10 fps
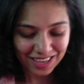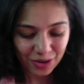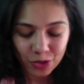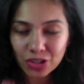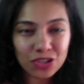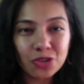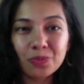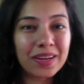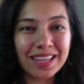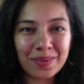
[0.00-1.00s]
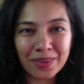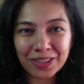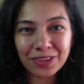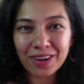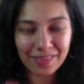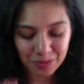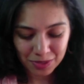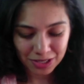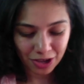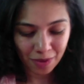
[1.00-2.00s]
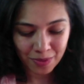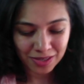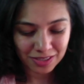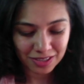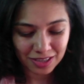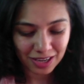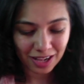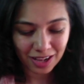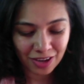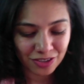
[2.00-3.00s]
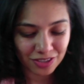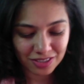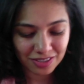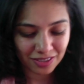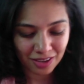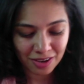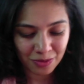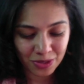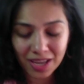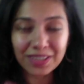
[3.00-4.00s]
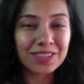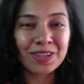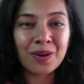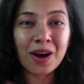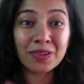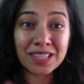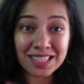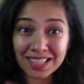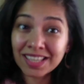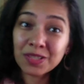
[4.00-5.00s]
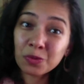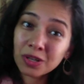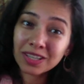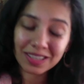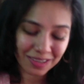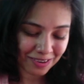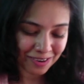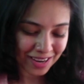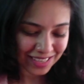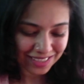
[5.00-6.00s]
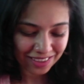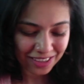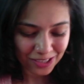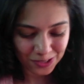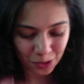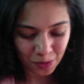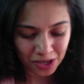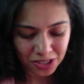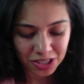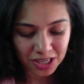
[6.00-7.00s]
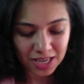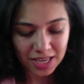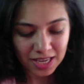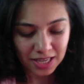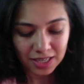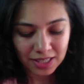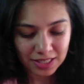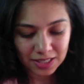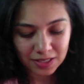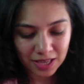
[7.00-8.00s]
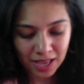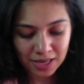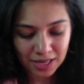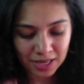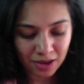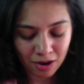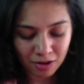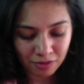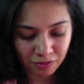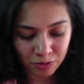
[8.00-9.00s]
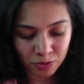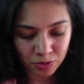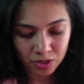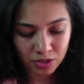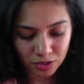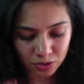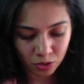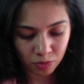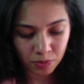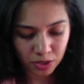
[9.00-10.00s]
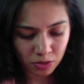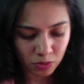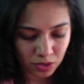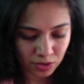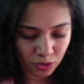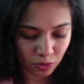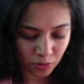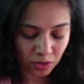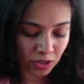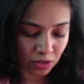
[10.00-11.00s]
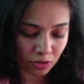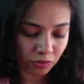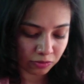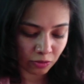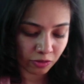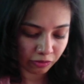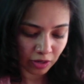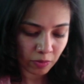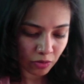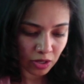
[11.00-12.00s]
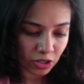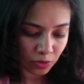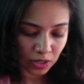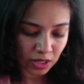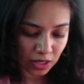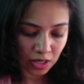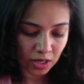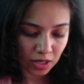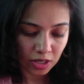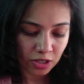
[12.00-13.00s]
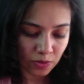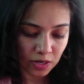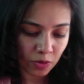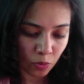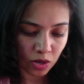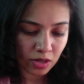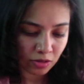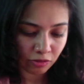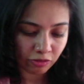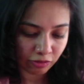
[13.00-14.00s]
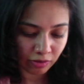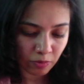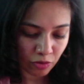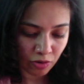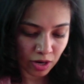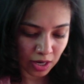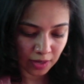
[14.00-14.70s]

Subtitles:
Or just shoot me an email. You don't have to make a comment. I just would like to know how these things work, all right? Thank you so much. Let's look at a card for Scorpio. What does Scorpio need to know for February 2021? February.